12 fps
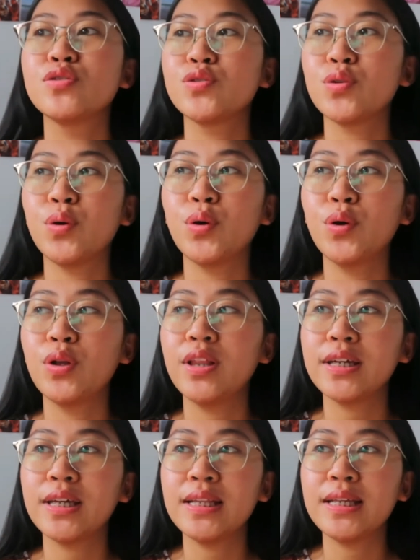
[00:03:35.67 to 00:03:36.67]
So
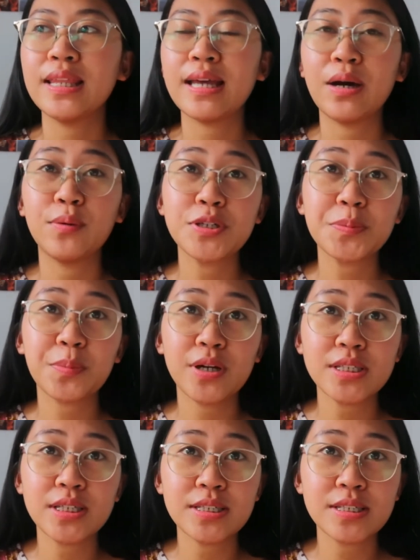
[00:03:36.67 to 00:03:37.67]
luckily that was
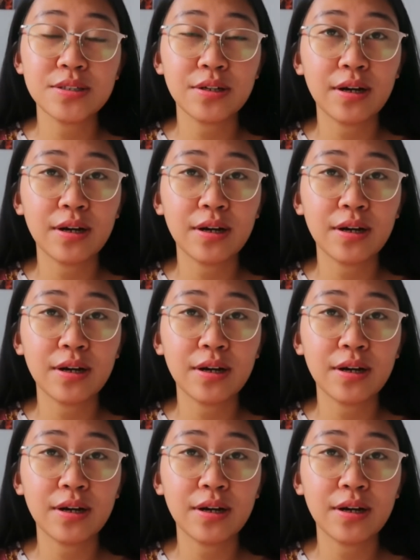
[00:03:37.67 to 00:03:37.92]
processed